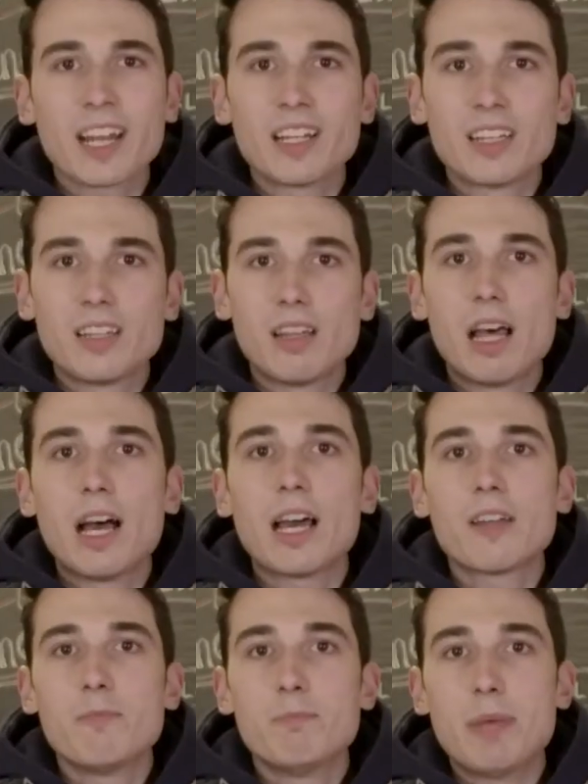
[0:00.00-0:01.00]
a
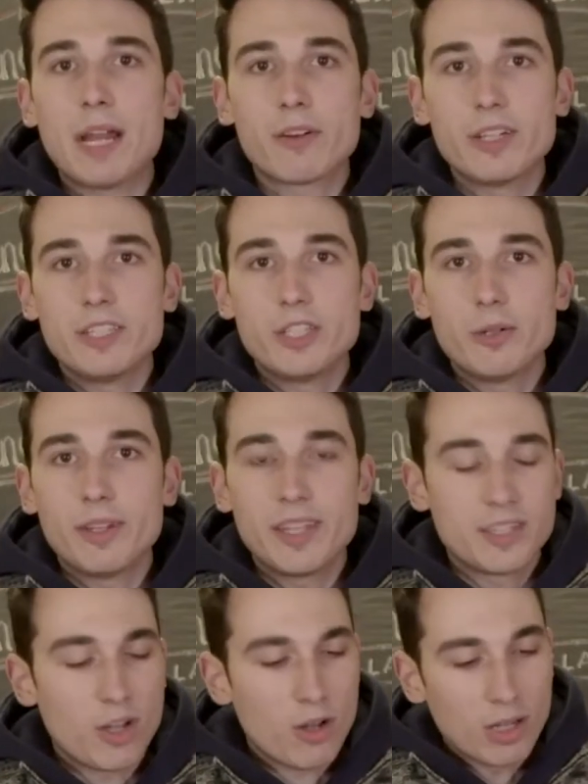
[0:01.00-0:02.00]
lot of berry to it.
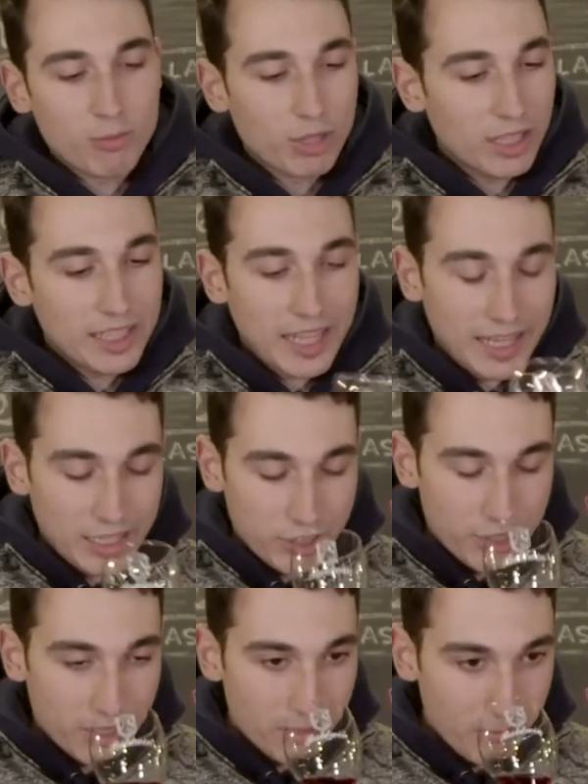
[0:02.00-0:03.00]
That's all I'm really getting is just the